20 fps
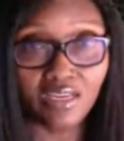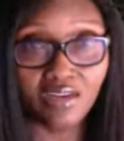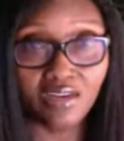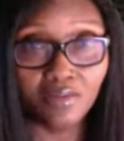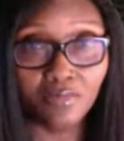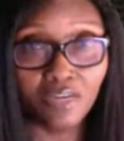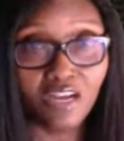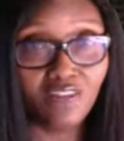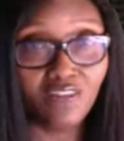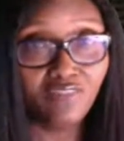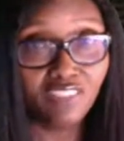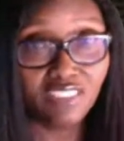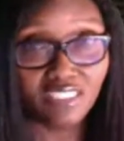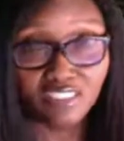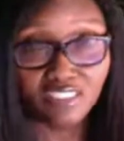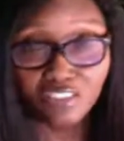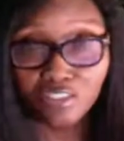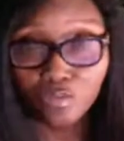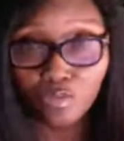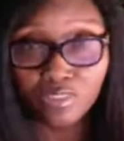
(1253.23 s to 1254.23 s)

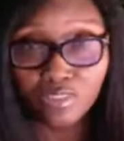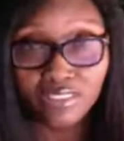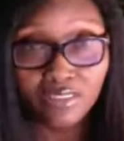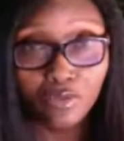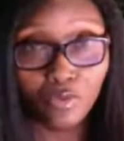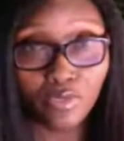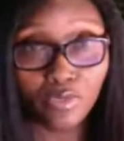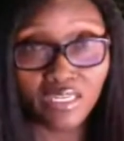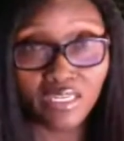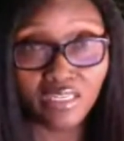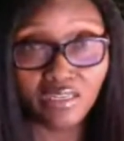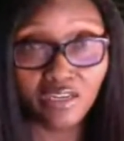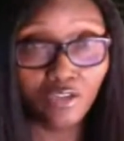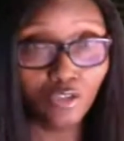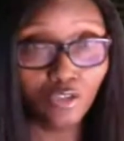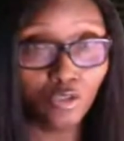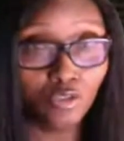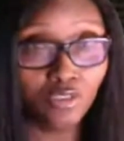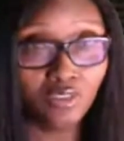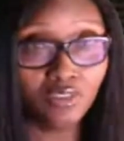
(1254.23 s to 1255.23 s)
Conversations with the Queen, or you
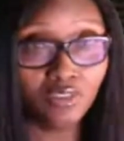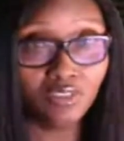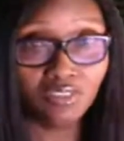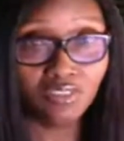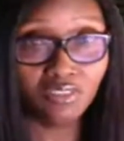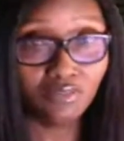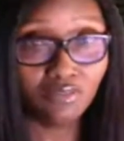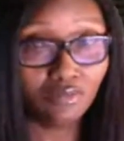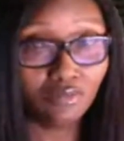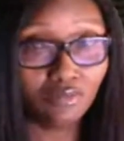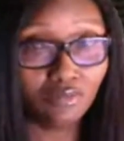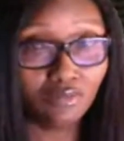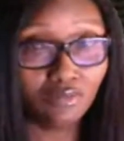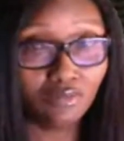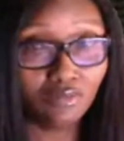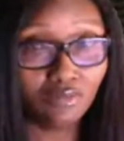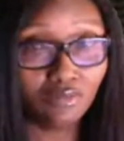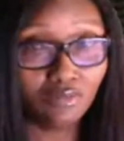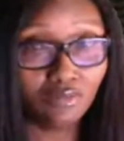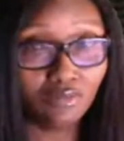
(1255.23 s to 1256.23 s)
can just
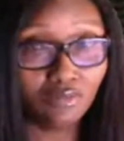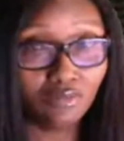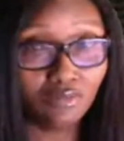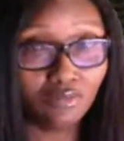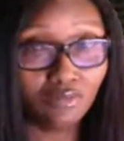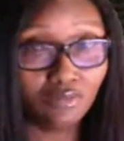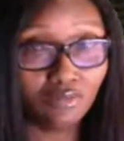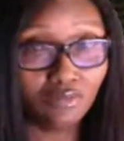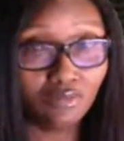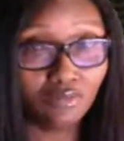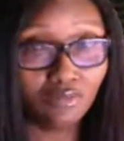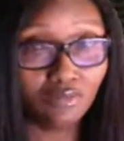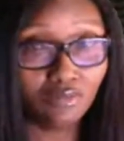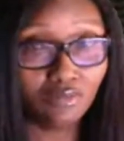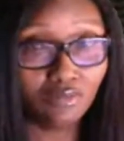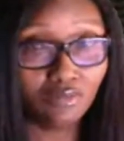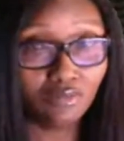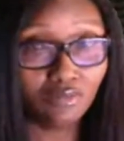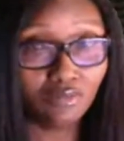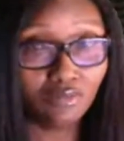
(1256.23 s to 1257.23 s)
Google Range Unique or
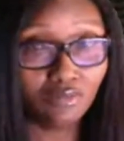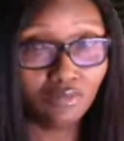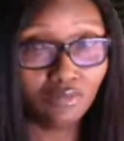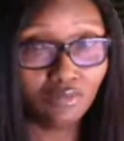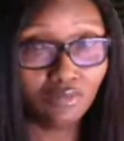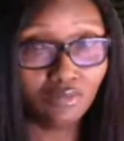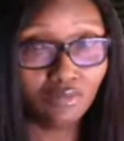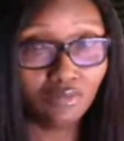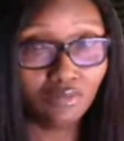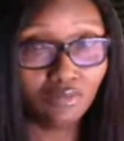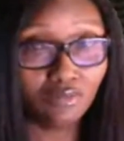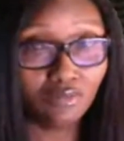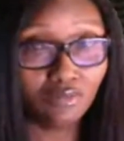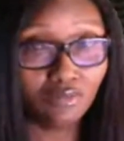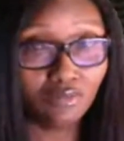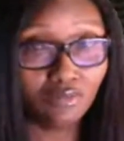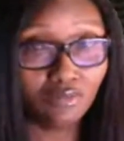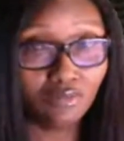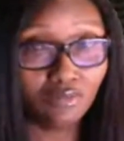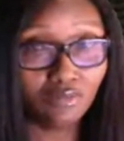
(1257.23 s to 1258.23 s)
whatever,
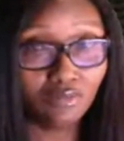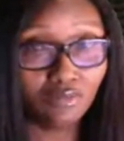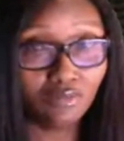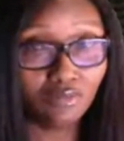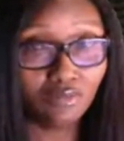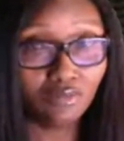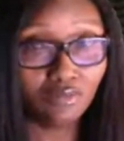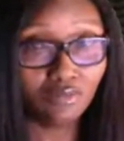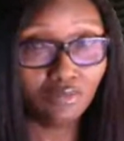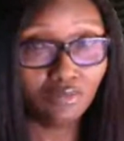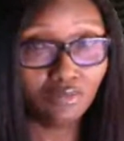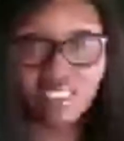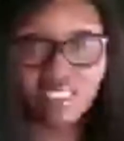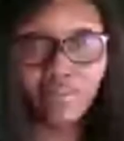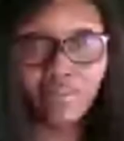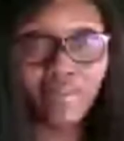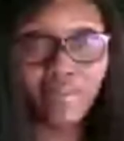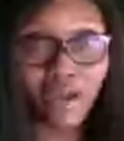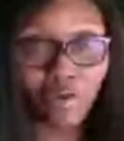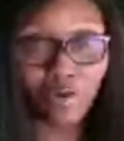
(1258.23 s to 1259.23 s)
and you'll see the
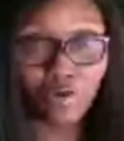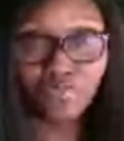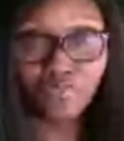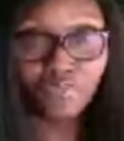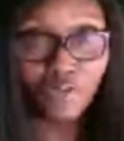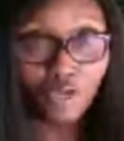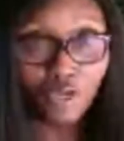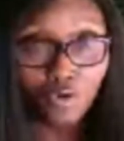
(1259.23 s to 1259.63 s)
power of no.